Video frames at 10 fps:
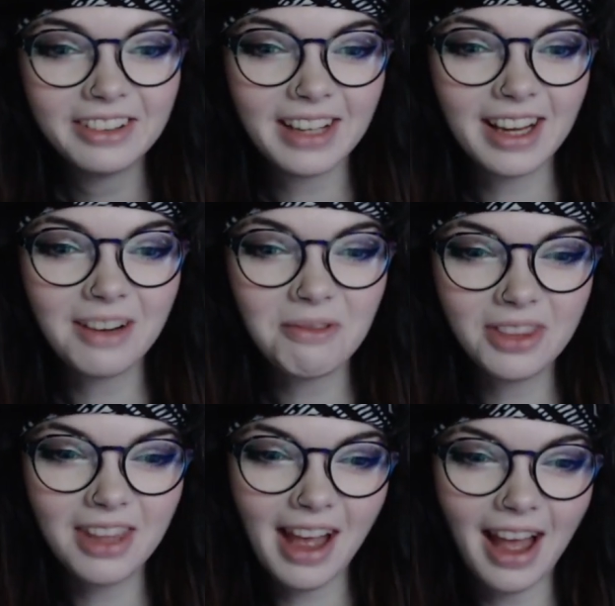Like,
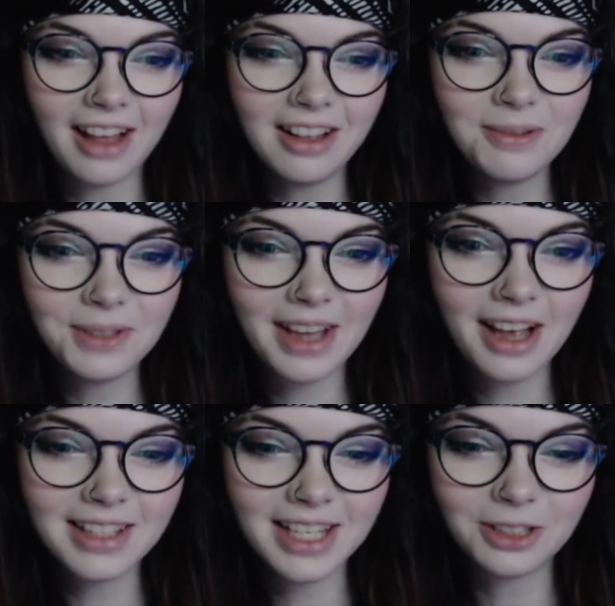what the hell? What the
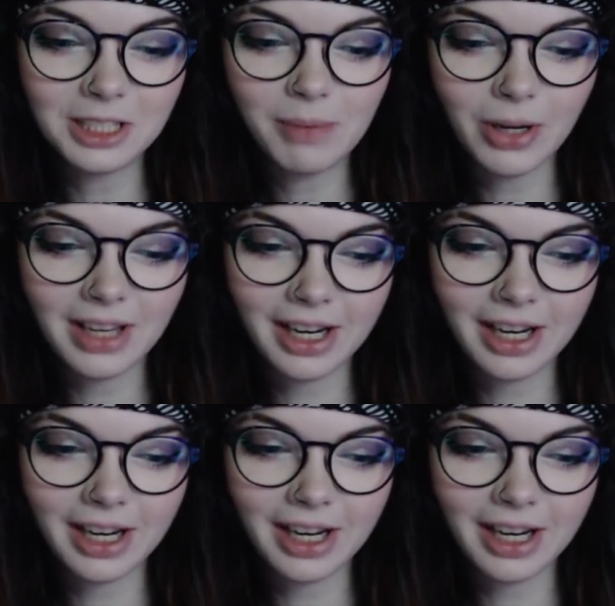hell is that all about?